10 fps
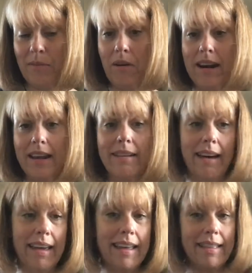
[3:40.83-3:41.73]
I'm writing and
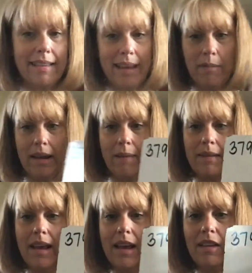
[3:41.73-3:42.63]
talking at the same time.
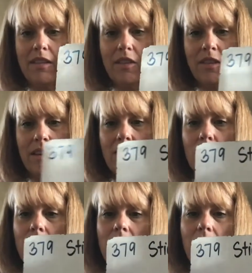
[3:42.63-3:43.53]
So she has
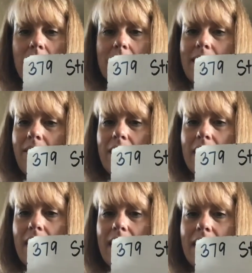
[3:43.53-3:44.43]

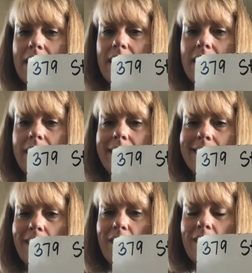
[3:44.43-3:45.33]
379
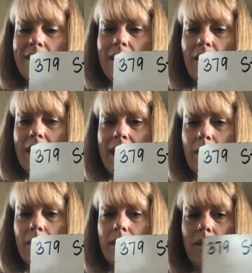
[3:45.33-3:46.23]
stickers that are
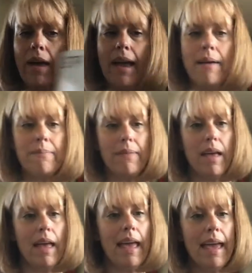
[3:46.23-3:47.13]
animals, okay?
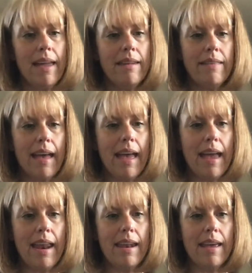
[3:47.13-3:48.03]
And
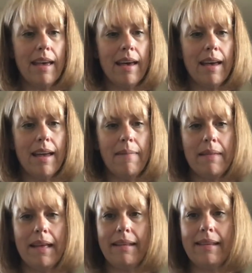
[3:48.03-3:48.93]
then,
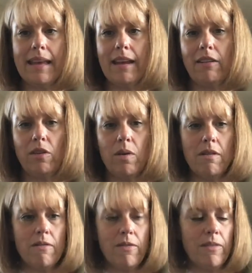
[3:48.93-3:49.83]
let's see,
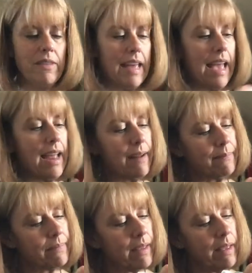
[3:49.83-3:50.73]
258
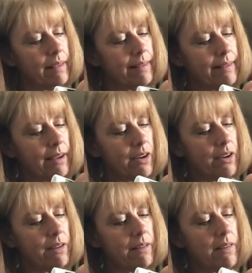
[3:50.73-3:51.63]

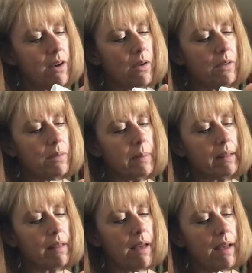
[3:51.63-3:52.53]
stickers. Those
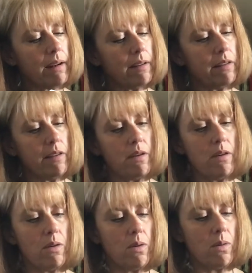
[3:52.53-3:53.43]
belong
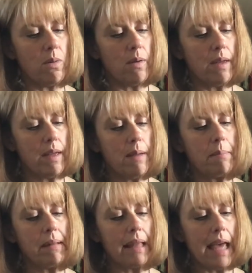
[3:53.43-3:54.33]
to
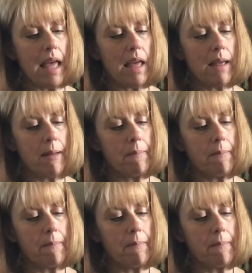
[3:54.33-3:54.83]
Blake.